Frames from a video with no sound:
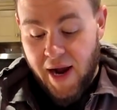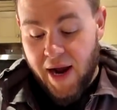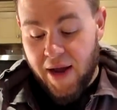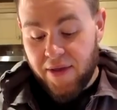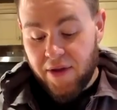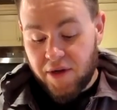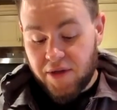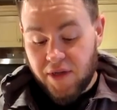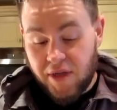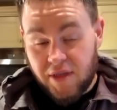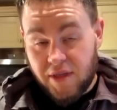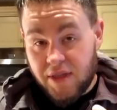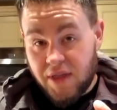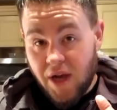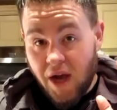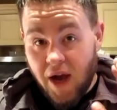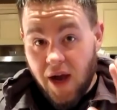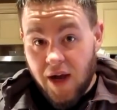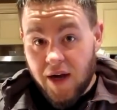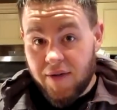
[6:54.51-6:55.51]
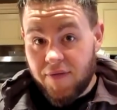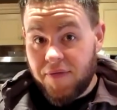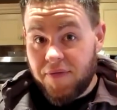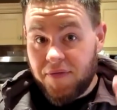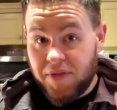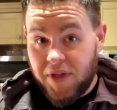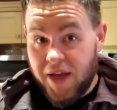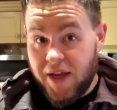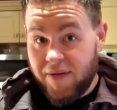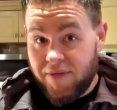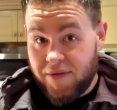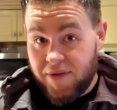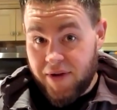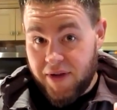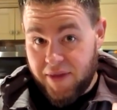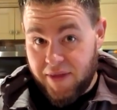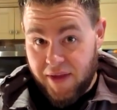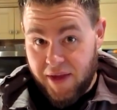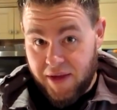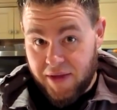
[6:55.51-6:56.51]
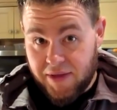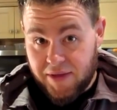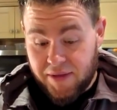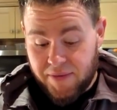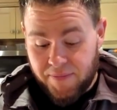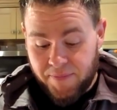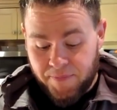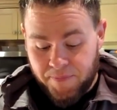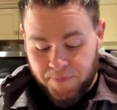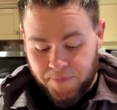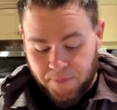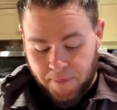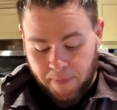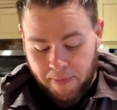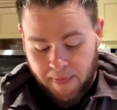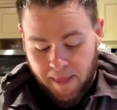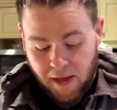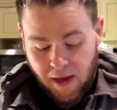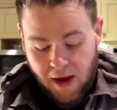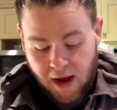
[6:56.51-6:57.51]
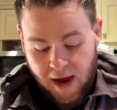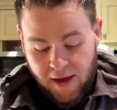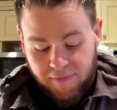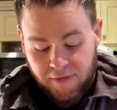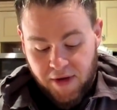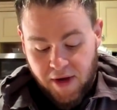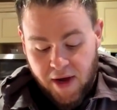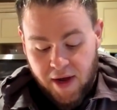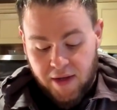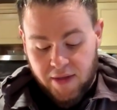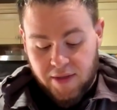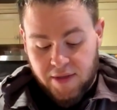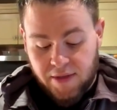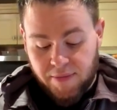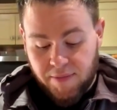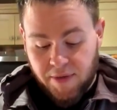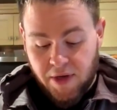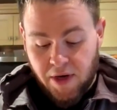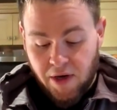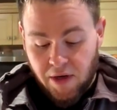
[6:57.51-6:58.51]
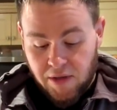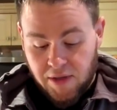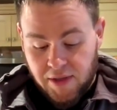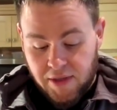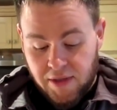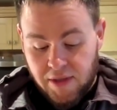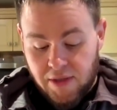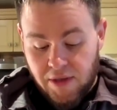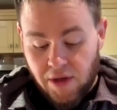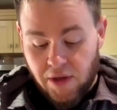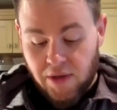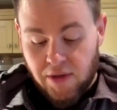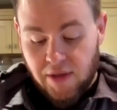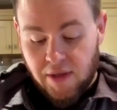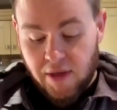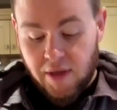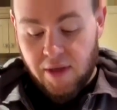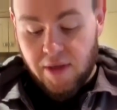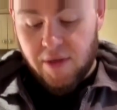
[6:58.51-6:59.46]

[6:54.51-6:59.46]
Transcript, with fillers: and there's a ton of flavor in this. I've got some garlic salt,